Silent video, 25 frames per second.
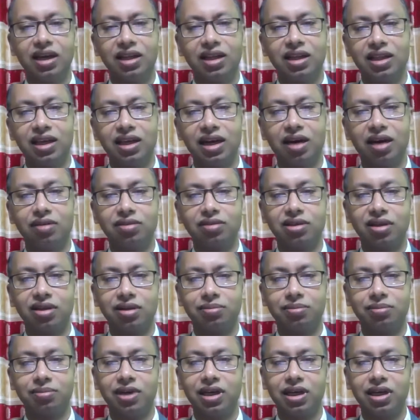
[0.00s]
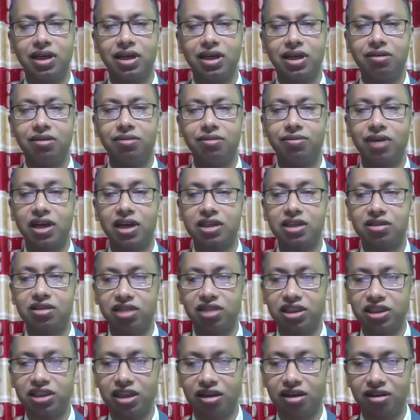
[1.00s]
then out of
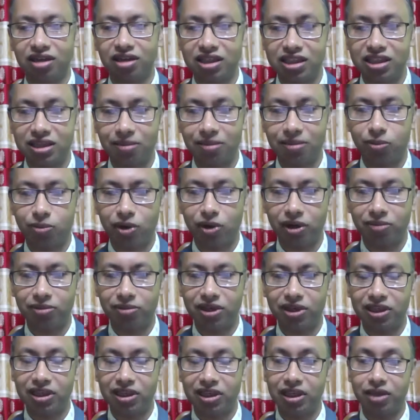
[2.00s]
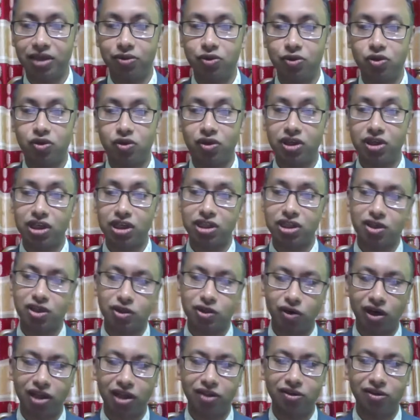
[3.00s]
frustration or disappointment, they used to
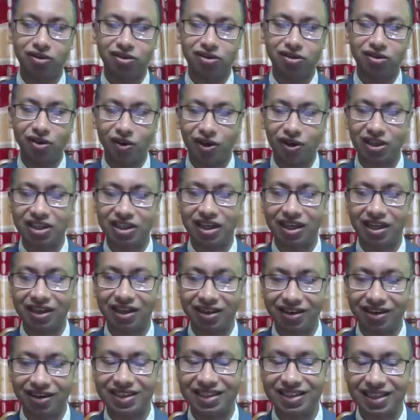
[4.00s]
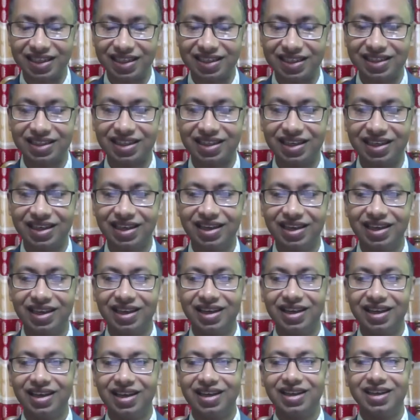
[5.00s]
destroy those gods and goddesses.
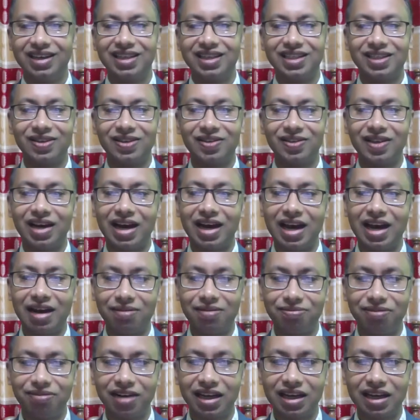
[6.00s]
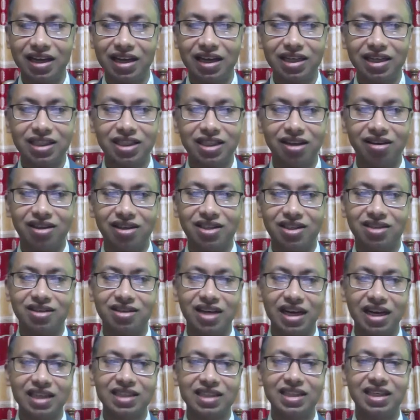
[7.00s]
So the Africans
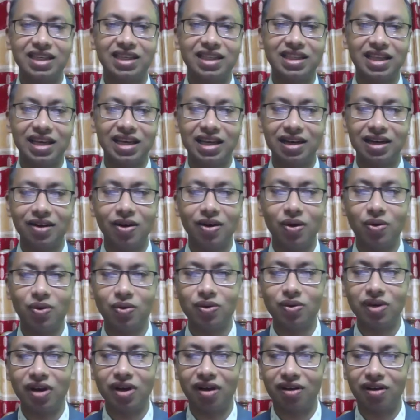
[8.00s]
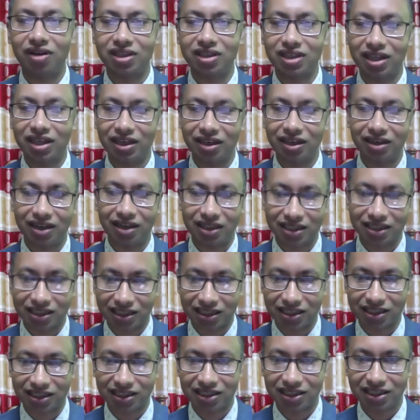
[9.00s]
constructed their own gods and
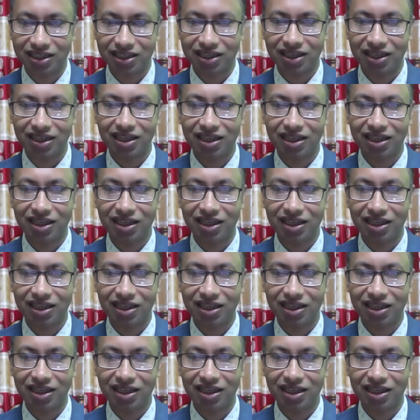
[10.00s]
goddesses.